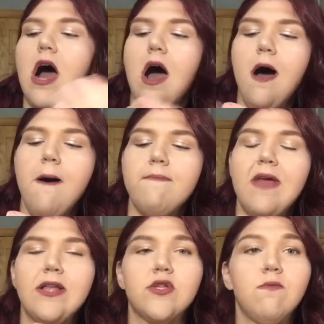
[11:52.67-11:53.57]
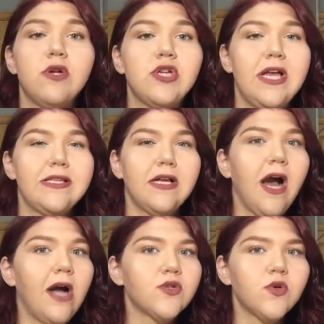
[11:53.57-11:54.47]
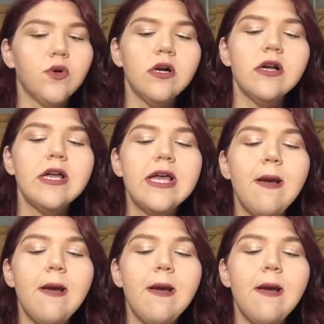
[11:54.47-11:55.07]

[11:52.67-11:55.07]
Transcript: Um, not so much as a contour,